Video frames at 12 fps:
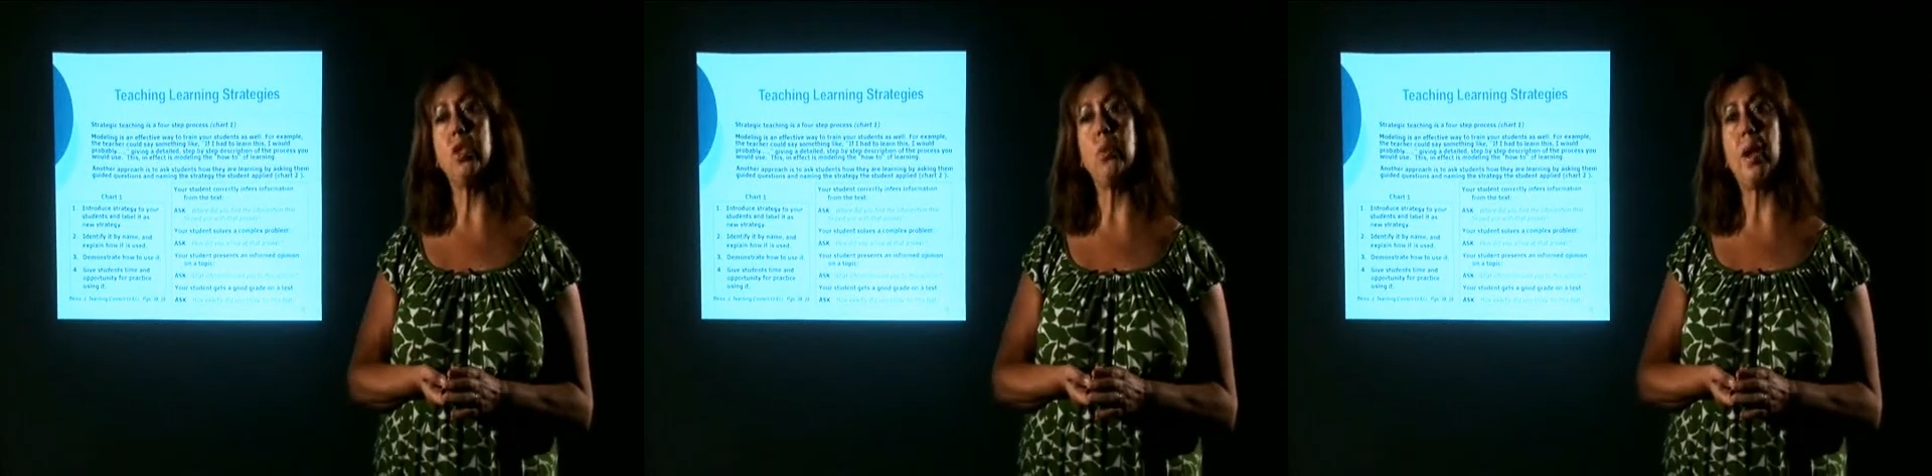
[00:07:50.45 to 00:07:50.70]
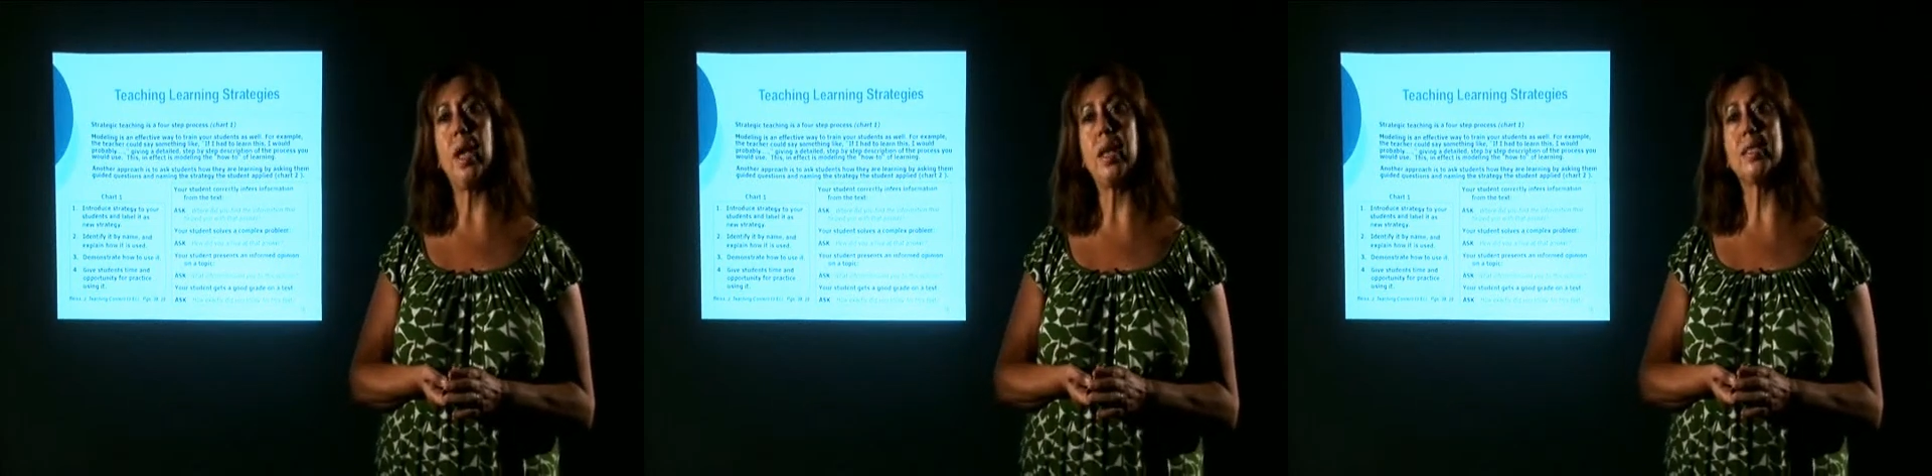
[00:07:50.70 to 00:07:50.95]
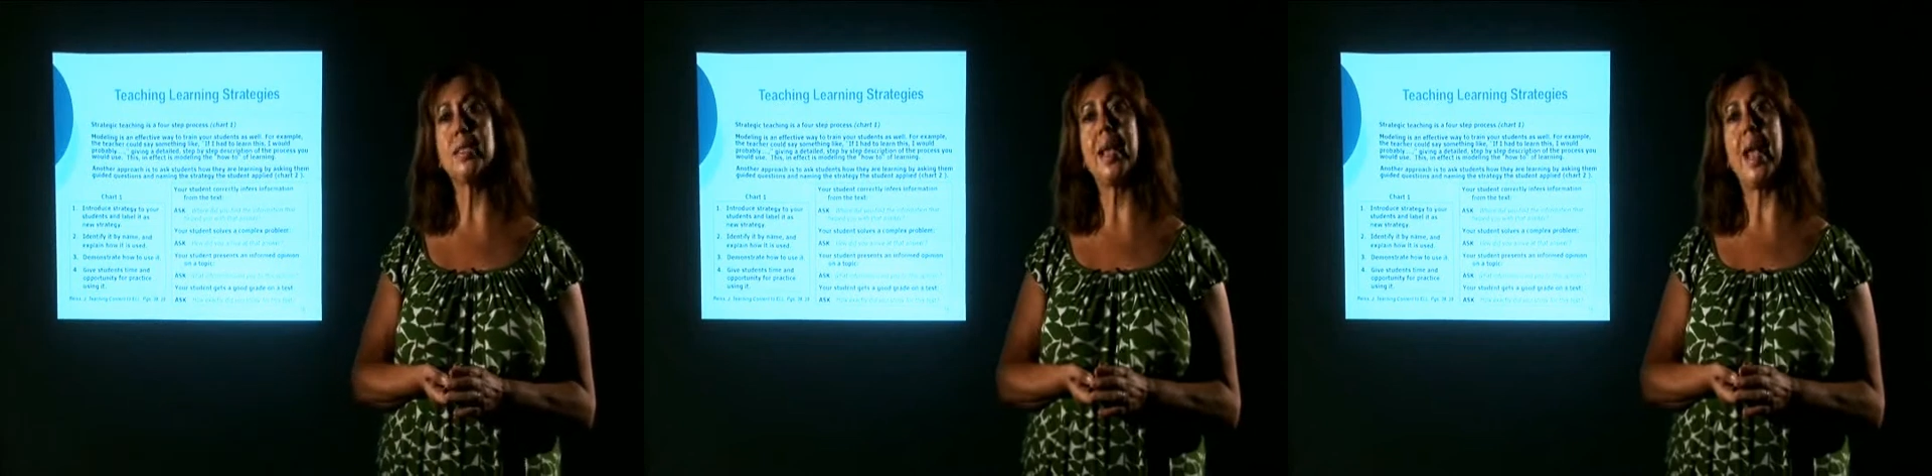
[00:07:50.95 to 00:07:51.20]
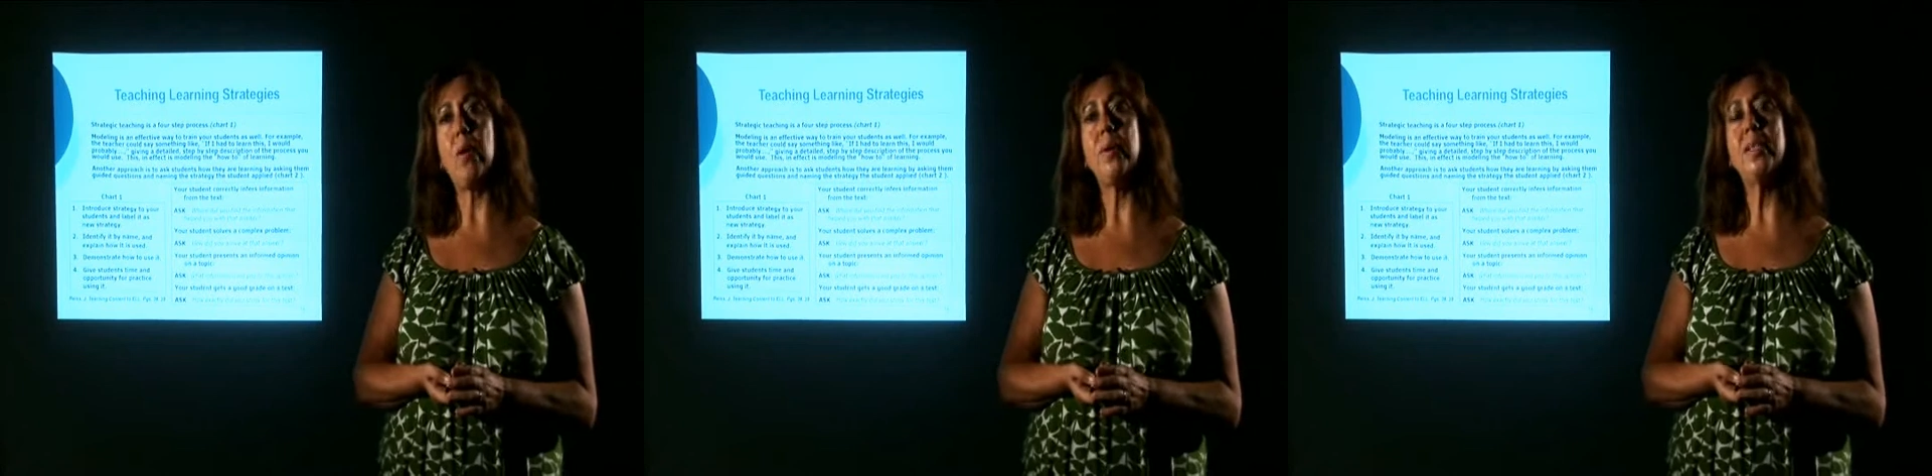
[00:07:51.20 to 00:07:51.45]
You ask,
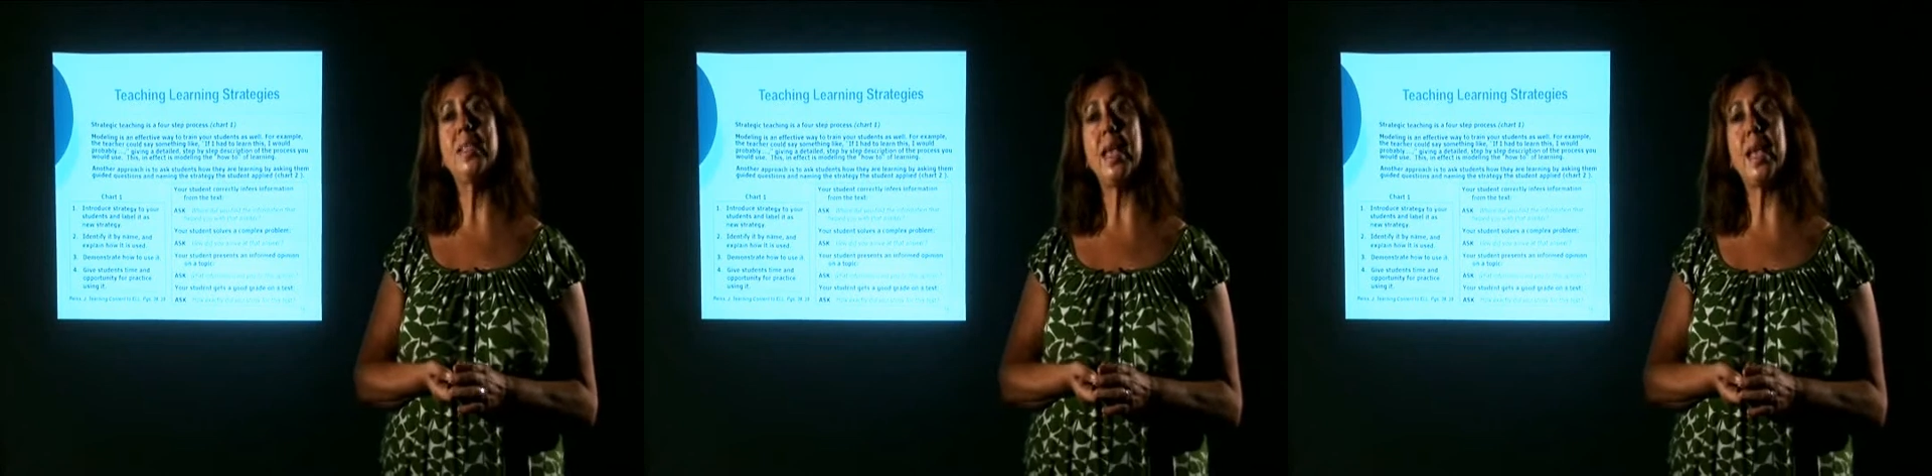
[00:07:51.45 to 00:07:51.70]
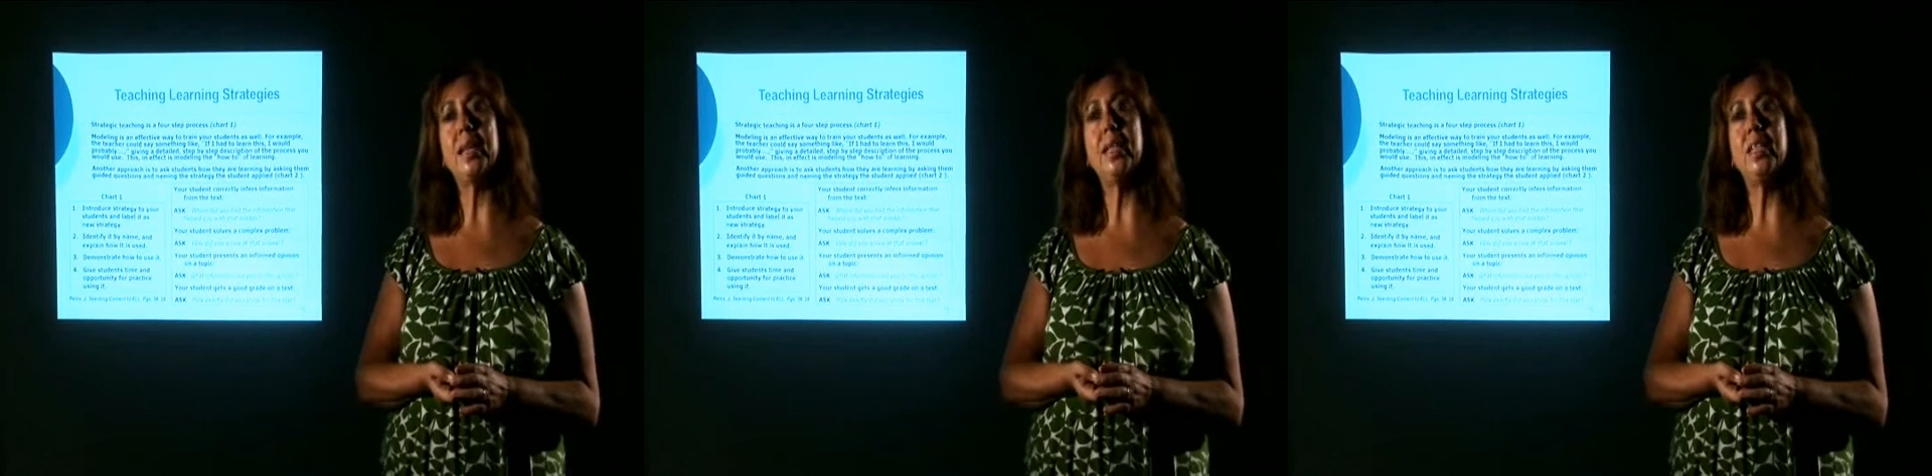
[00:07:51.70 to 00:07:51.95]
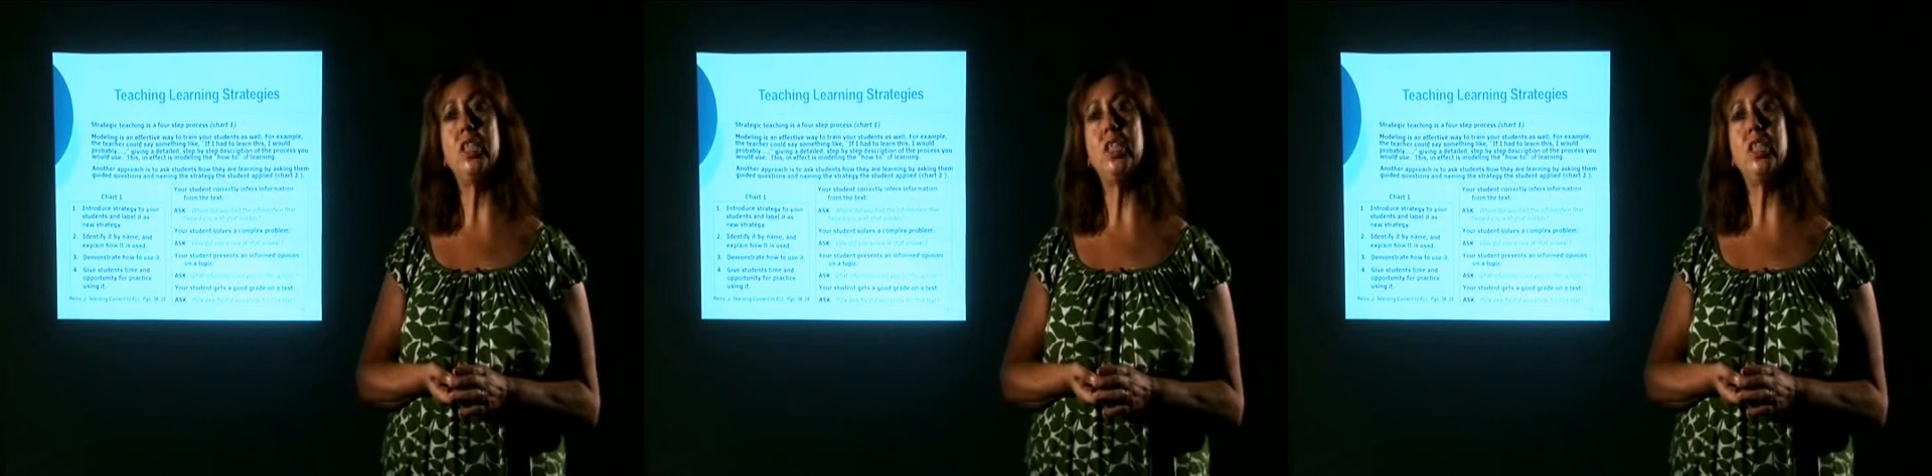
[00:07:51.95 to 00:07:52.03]
how exactly